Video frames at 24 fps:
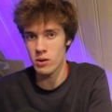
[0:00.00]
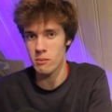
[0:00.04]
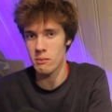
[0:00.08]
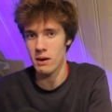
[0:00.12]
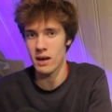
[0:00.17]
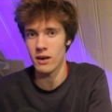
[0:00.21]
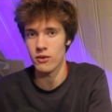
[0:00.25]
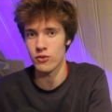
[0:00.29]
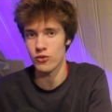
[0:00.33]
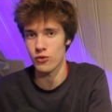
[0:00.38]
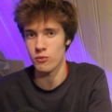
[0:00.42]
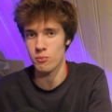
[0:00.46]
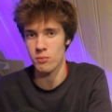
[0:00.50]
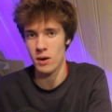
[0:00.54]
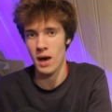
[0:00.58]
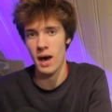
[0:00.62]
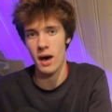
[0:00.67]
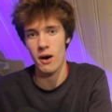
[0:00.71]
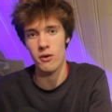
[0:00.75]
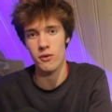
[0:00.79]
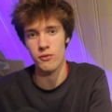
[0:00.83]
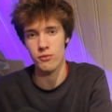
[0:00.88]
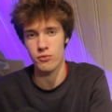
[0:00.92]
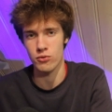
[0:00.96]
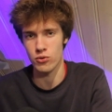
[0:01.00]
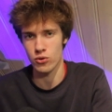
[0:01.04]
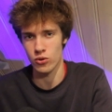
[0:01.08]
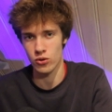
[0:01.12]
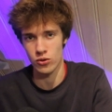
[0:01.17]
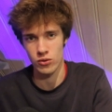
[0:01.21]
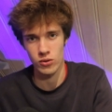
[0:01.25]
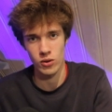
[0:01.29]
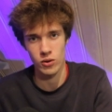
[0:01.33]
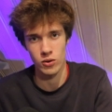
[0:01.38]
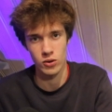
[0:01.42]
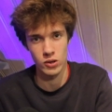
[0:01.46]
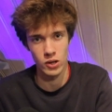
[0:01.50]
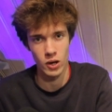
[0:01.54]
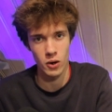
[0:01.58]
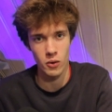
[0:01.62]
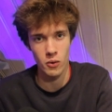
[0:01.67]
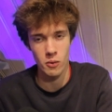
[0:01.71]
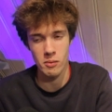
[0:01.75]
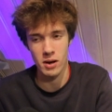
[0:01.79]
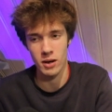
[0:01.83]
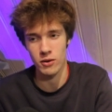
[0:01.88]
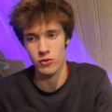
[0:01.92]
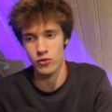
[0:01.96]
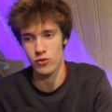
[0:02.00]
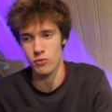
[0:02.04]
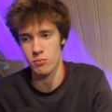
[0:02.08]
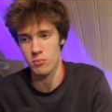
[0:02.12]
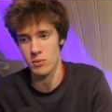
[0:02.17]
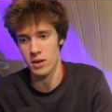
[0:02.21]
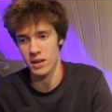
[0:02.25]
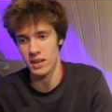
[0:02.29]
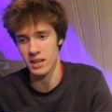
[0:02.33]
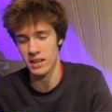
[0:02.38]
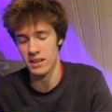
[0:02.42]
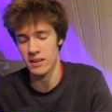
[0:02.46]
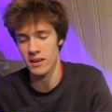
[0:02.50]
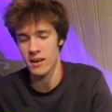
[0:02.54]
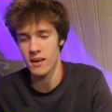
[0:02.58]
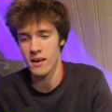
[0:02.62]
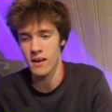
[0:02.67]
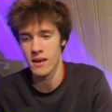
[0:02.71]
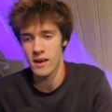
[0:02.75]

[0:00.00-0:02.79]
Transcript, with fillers: amount of power for a low amount of money,